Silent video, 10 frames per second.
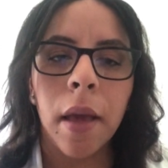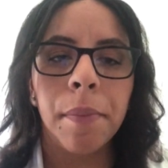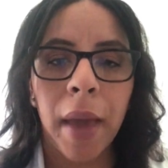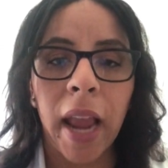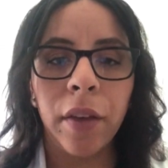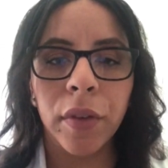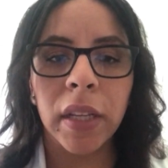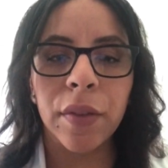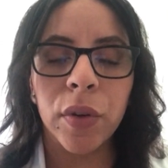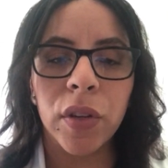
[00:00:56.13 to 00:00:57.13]
pain
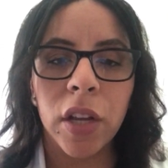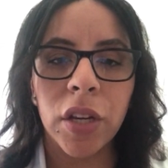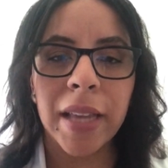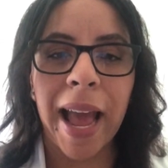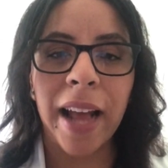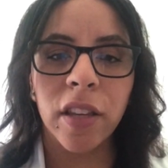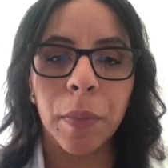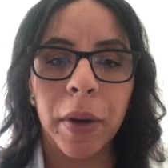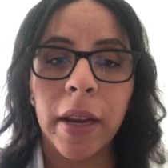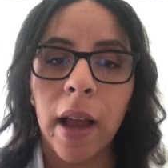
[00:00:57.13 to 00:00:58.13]
relievers such as
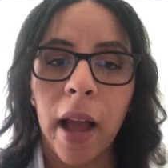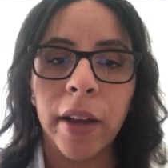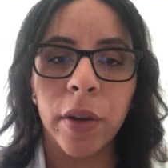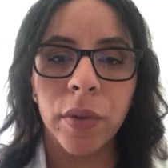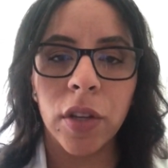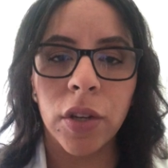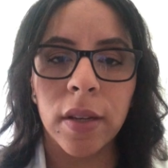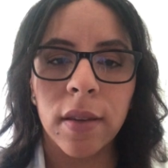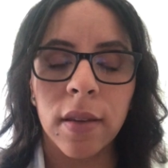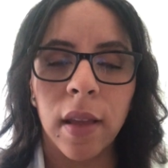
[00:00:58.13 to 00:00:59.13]
aspirin in high
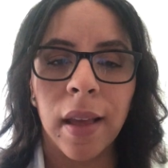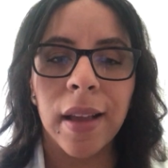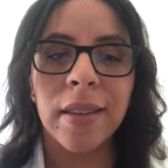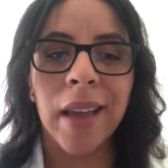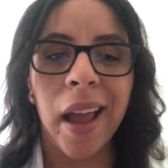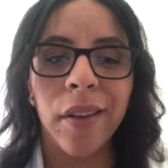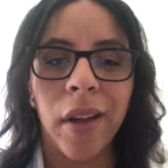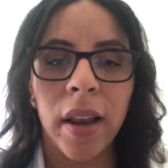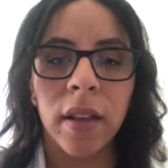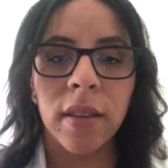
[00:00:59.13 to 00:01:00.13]
dosages,
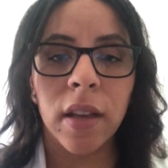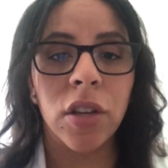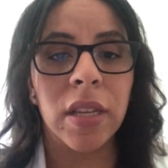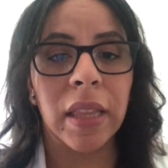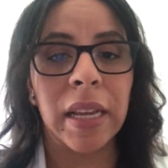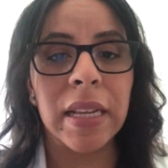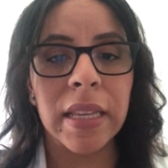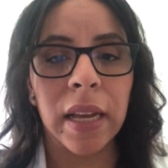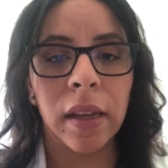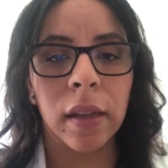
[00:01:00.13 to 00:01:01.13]
diuretics such as
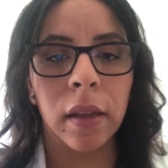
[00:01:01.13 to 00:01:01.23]
Lasix,